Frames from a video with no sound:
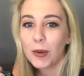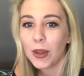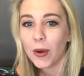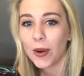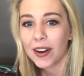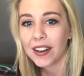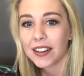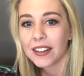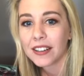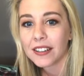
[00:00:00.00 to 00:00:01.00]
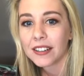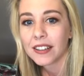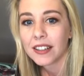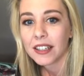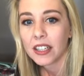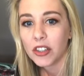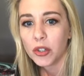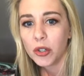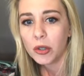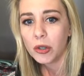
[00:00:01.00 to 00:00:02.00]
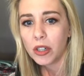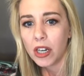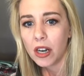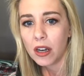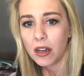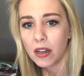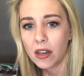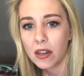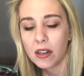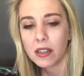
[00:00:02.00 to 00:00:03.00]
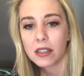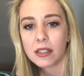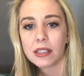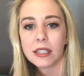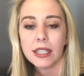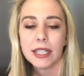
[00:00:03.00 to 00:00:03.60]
Ooh, New York! New York!